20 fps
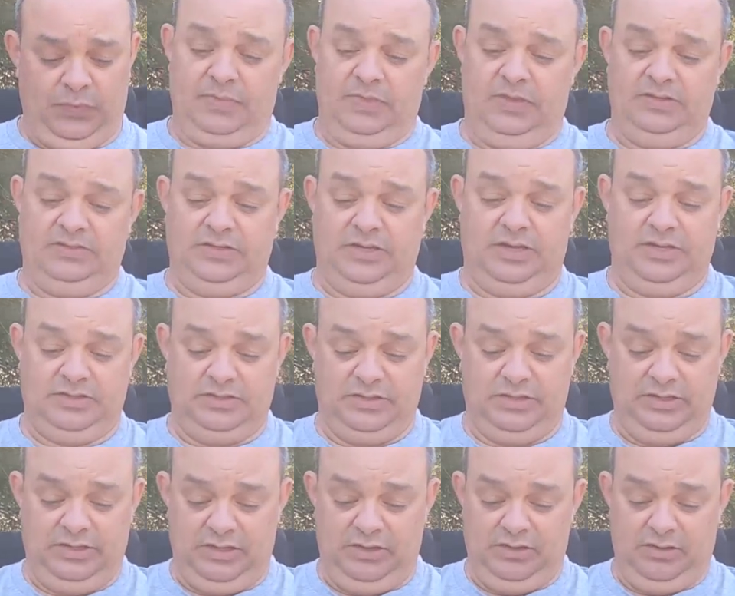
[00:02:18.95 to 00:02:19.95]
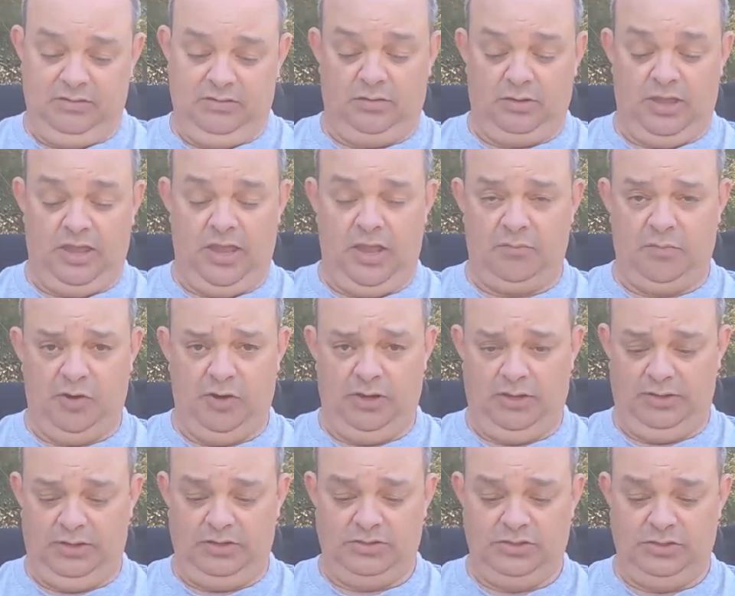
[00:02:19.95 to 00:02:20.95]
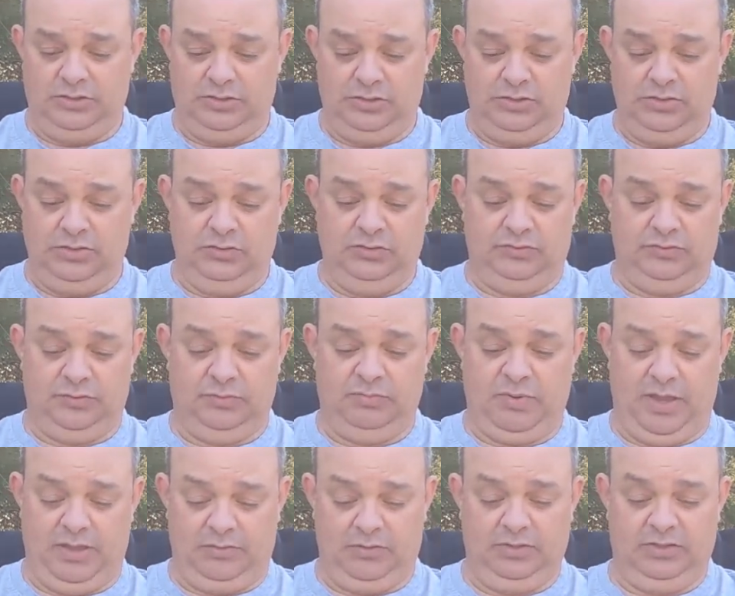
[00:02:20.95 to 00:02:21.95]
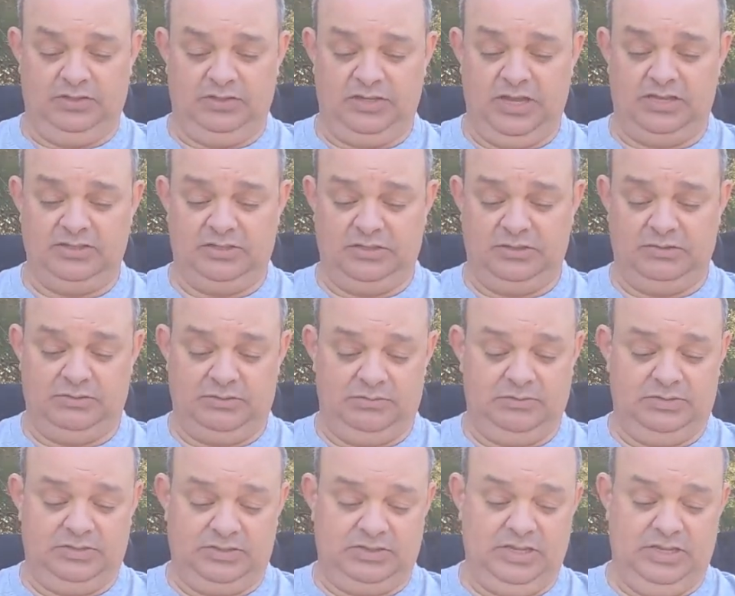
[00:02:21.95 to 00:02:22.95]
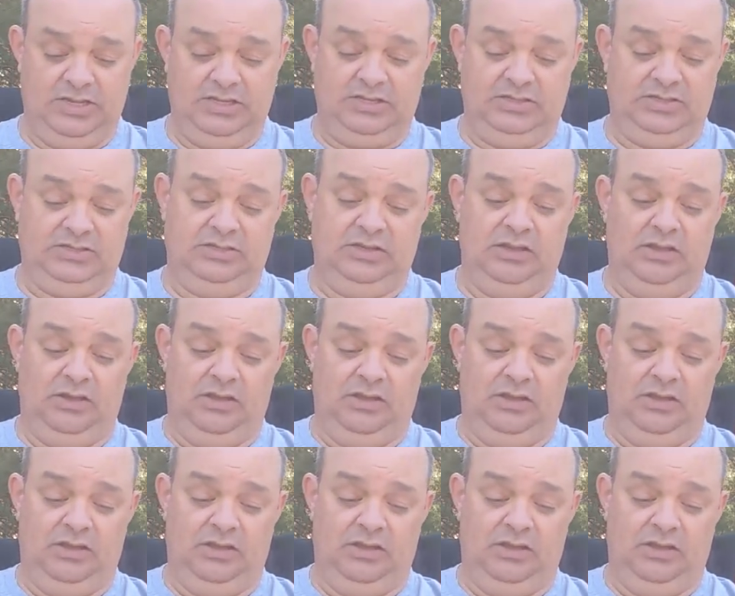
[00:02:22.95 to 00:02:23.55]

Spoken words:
This has the hammer end that you can use for pounding intense stakes,